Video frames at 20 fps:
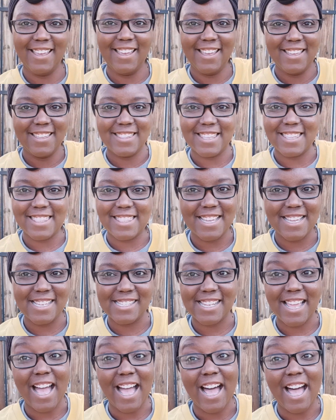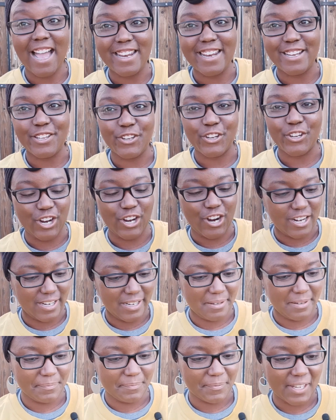The things that hide in your
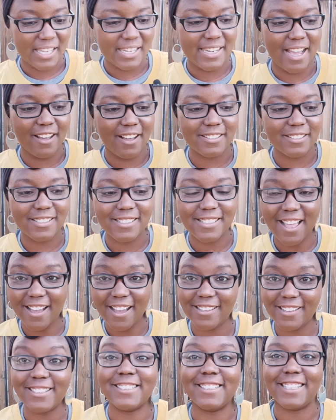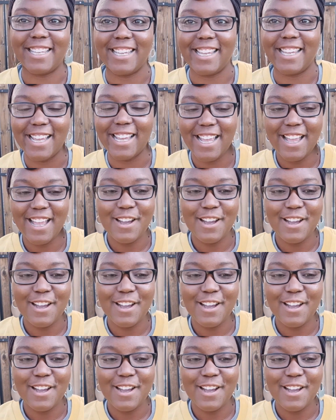garden. Now luckily